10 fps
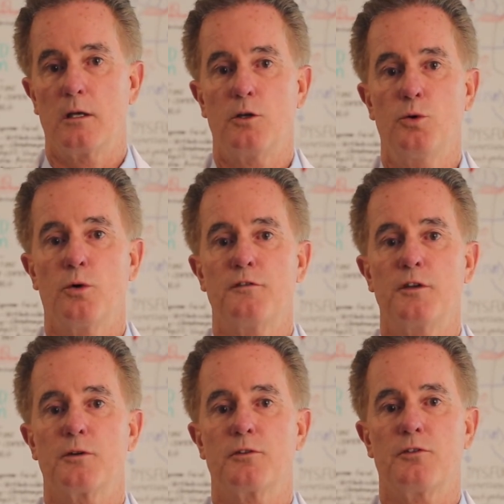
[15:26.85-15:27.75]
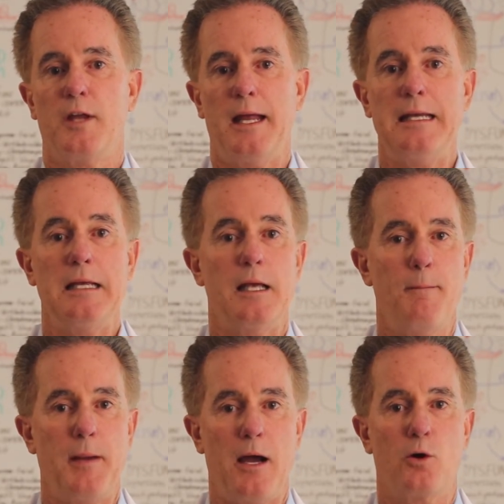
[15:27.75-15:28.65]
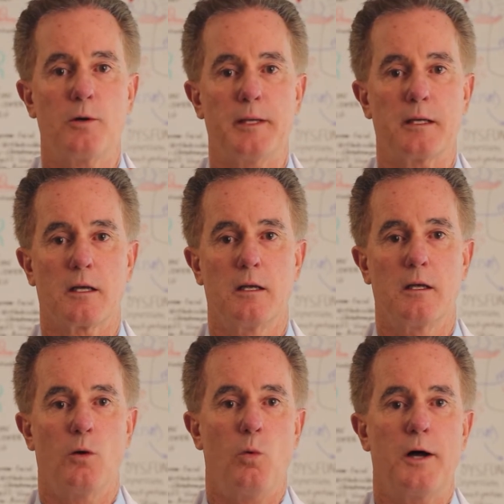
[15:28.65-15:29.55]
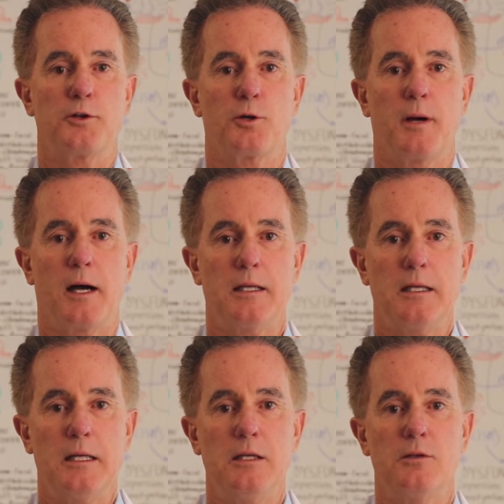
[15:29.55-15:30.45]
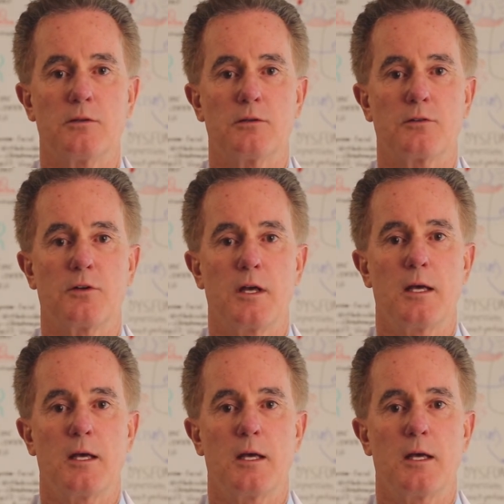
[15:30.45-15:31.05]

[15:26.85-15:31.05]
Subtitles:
you will feel steady empowerment while your body heals,